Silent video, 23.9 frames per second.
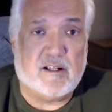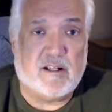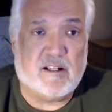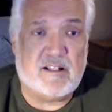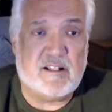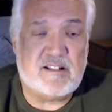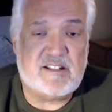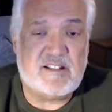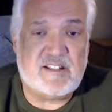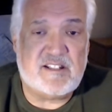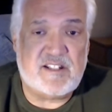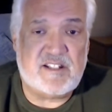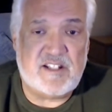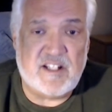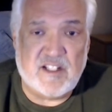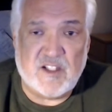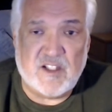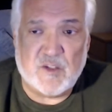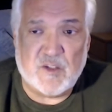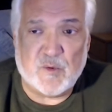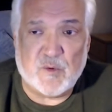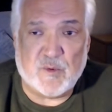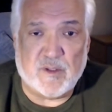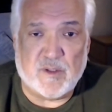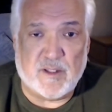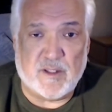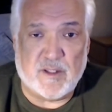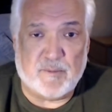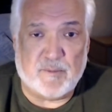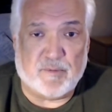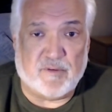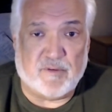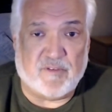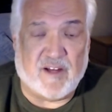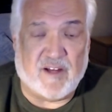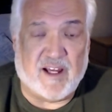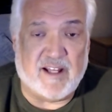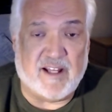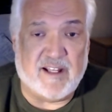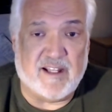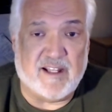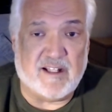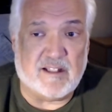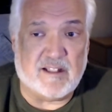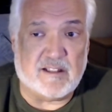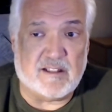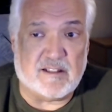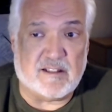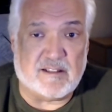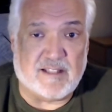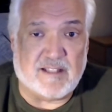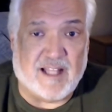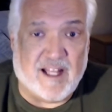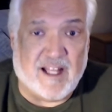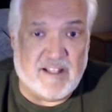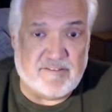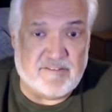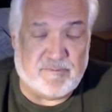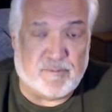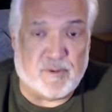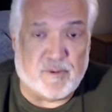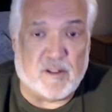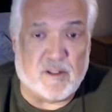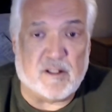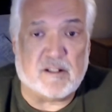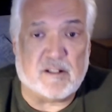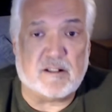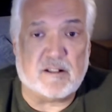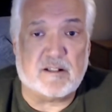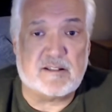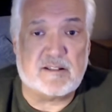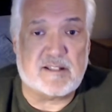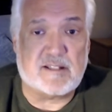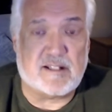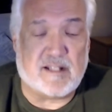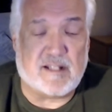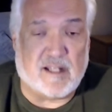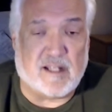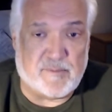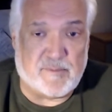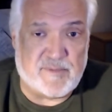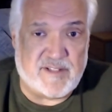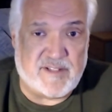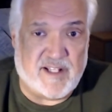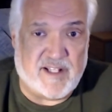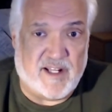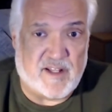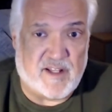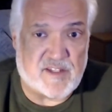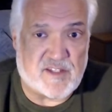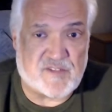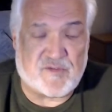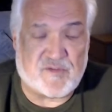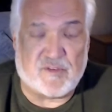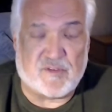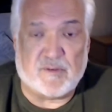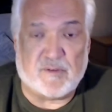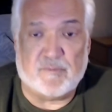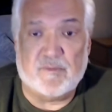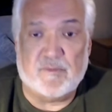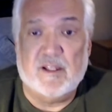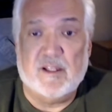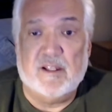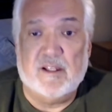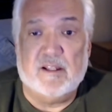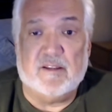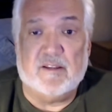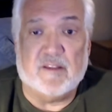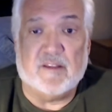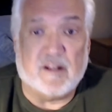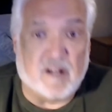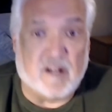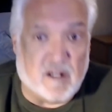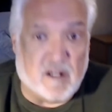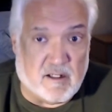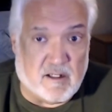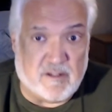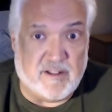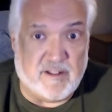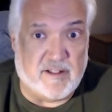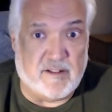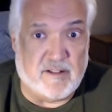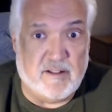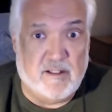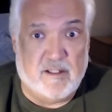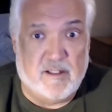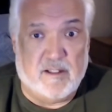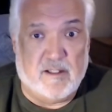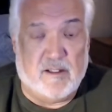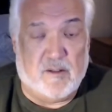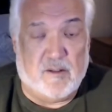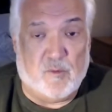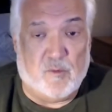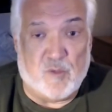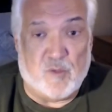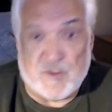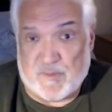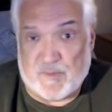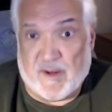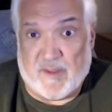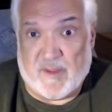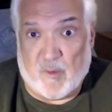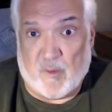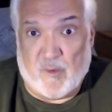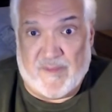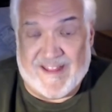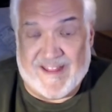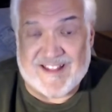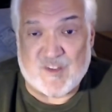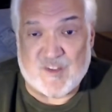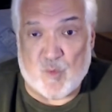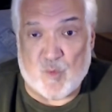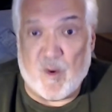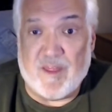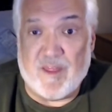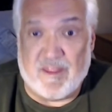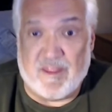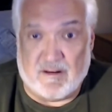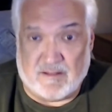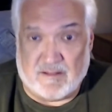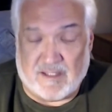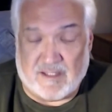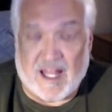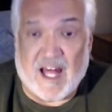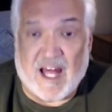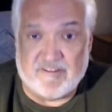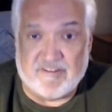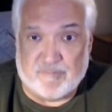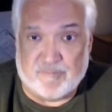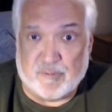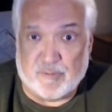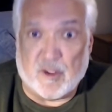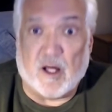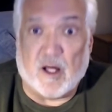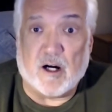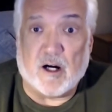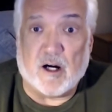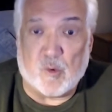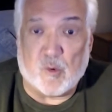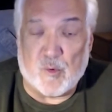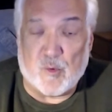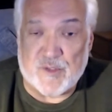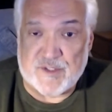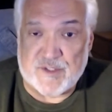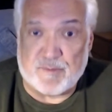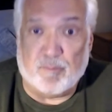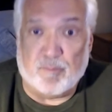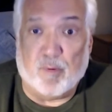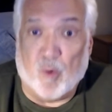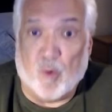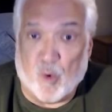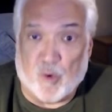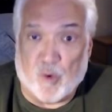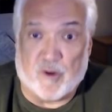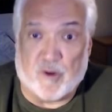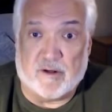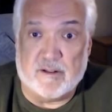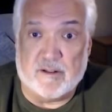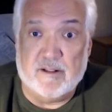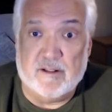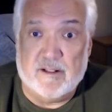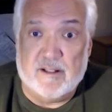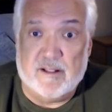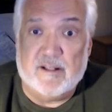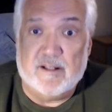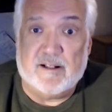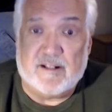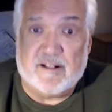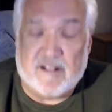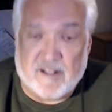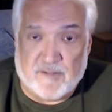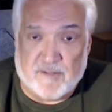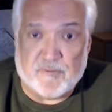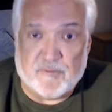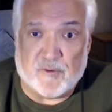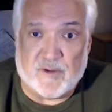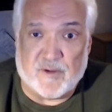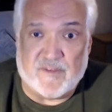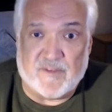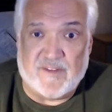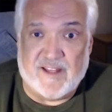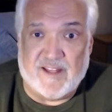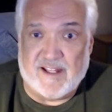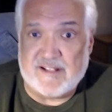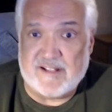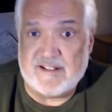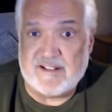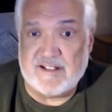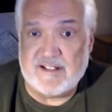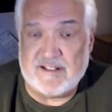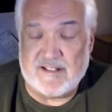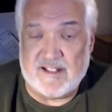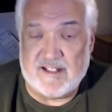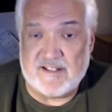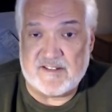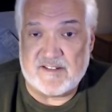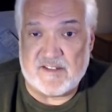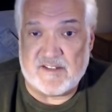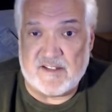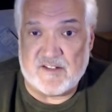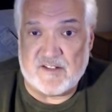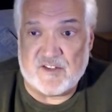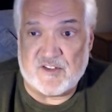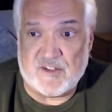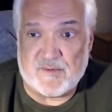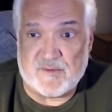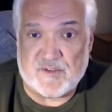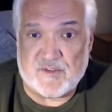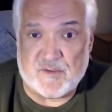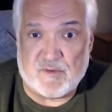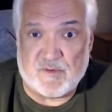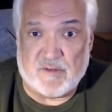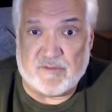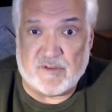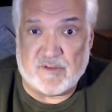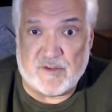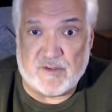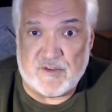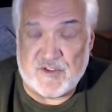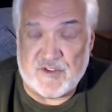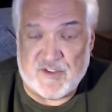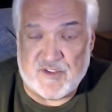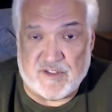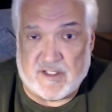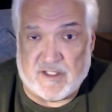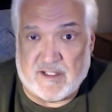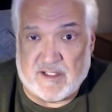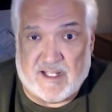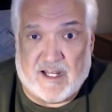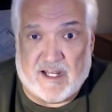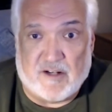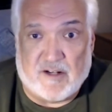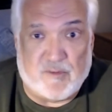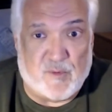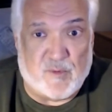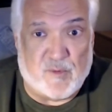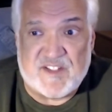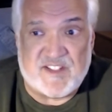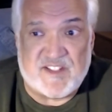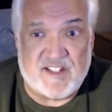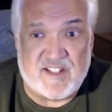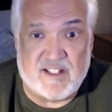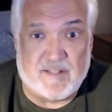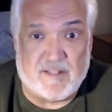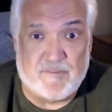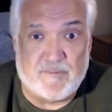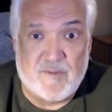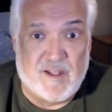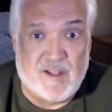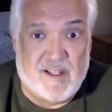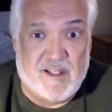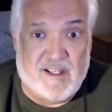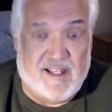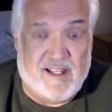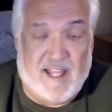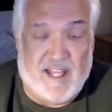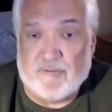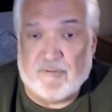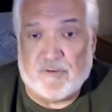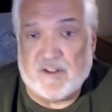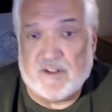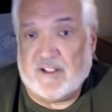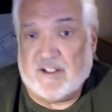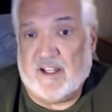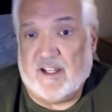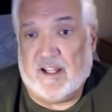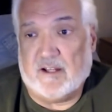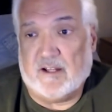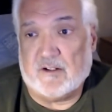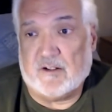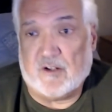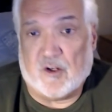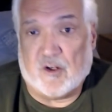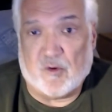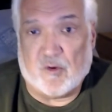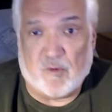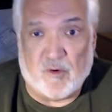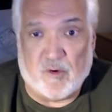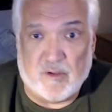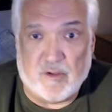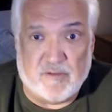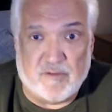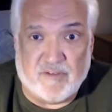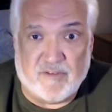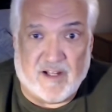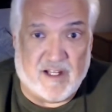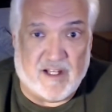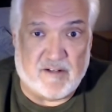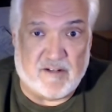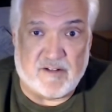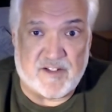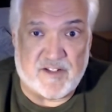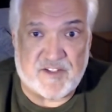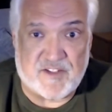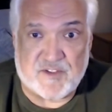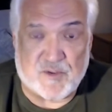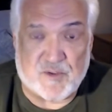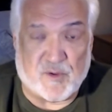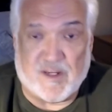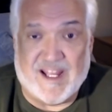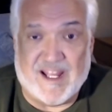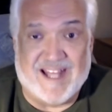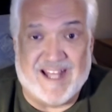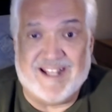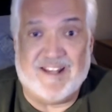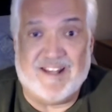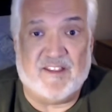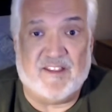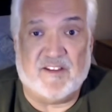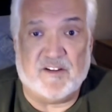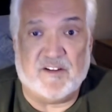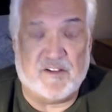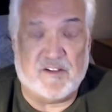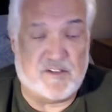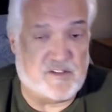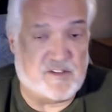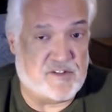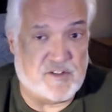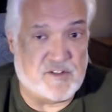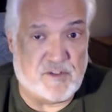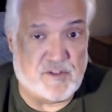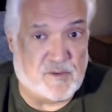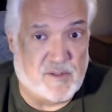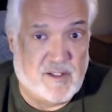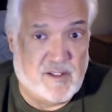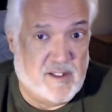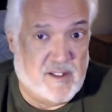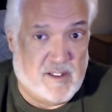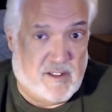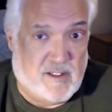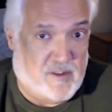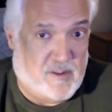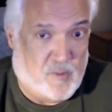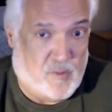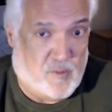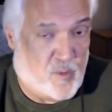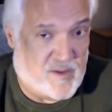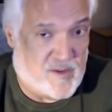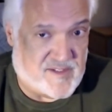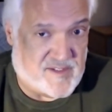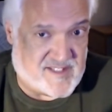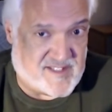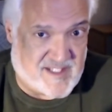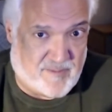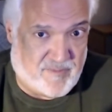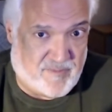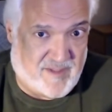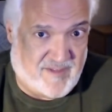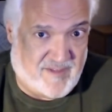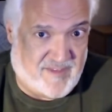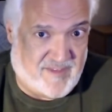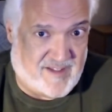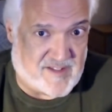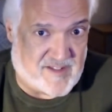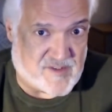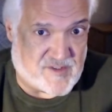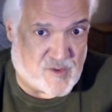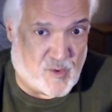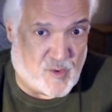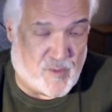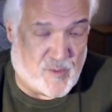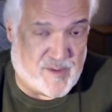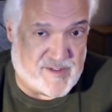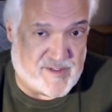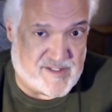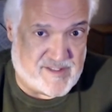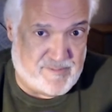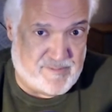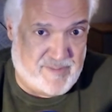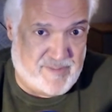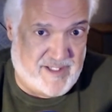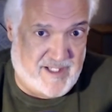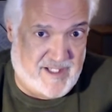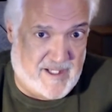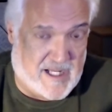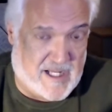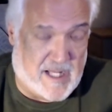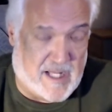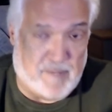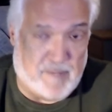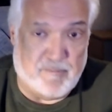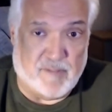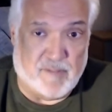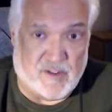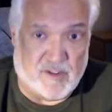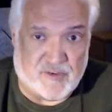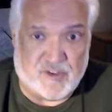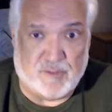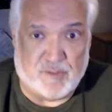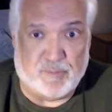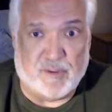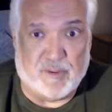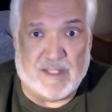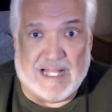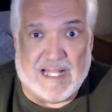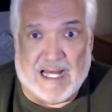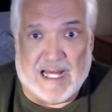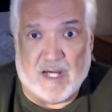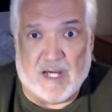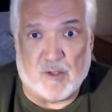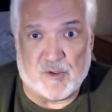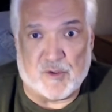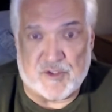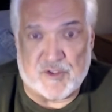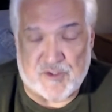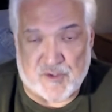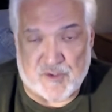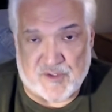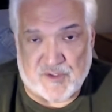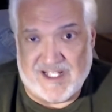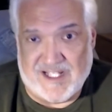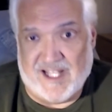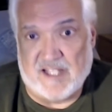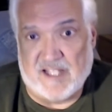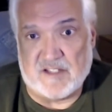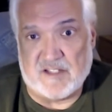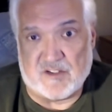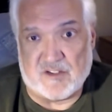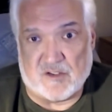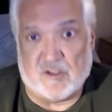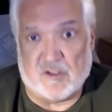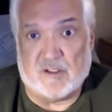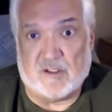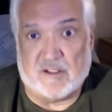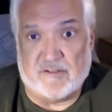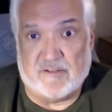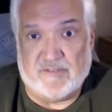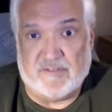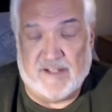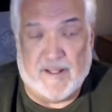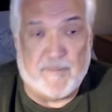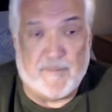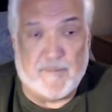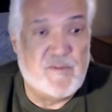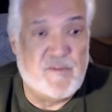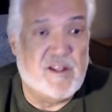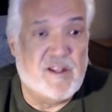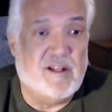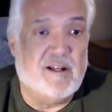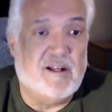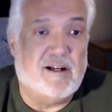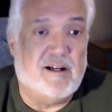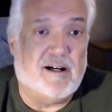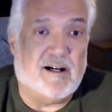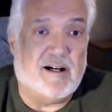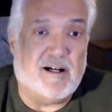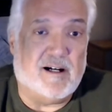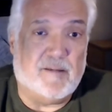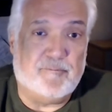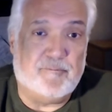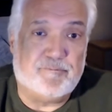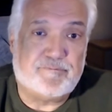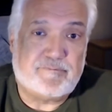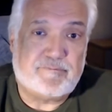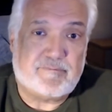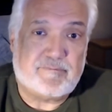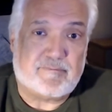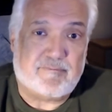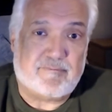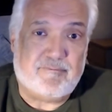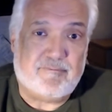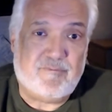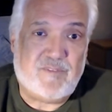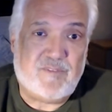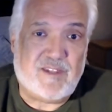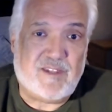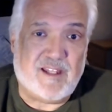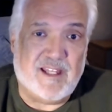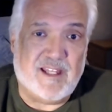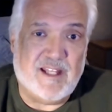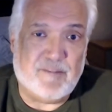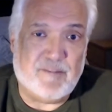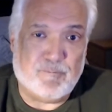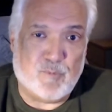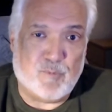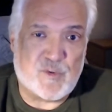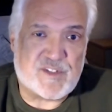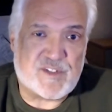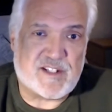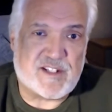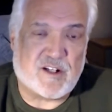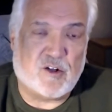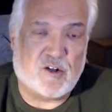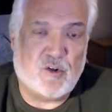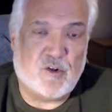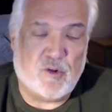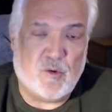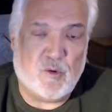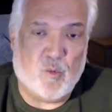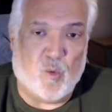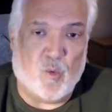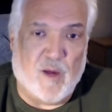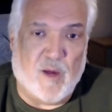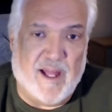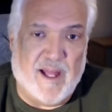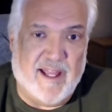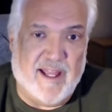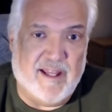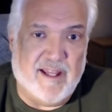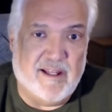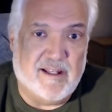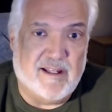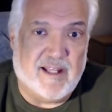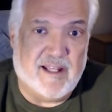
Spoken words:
continually providing live blogs and updates, from The Guardian, which, by the way, that's where their live blog was born, covering the 18 days of the Egyptian Revolution. And now we see it every day on coronavirus or anything to do with something that is going to be a multiple hours or days long event. It was a good way,